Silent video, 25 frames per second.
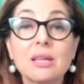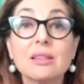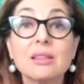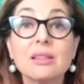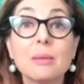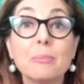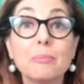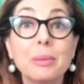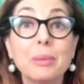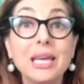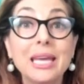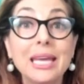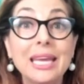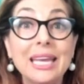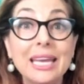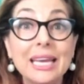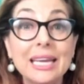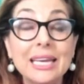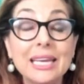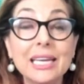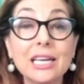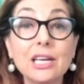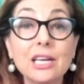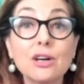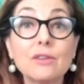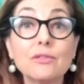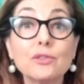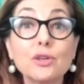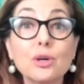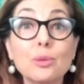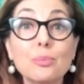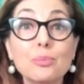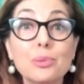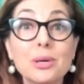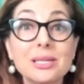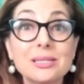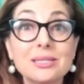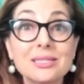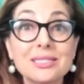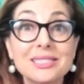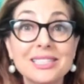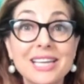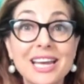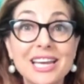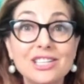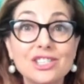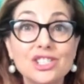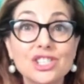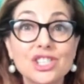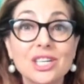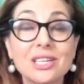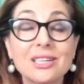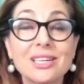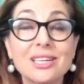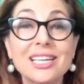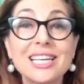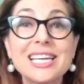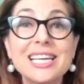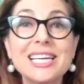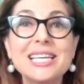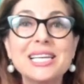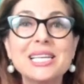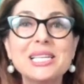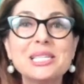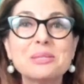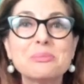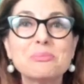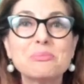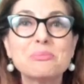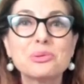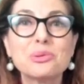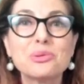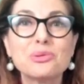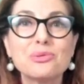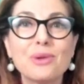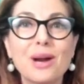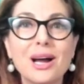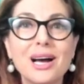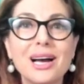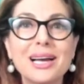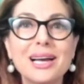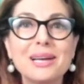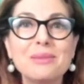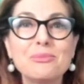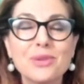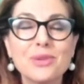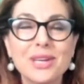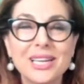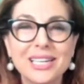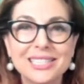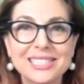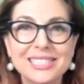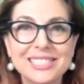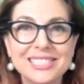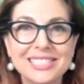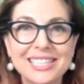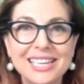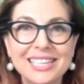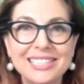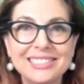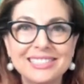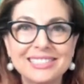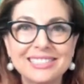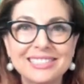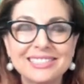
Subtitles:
The beginning of your presentation is prime real estate.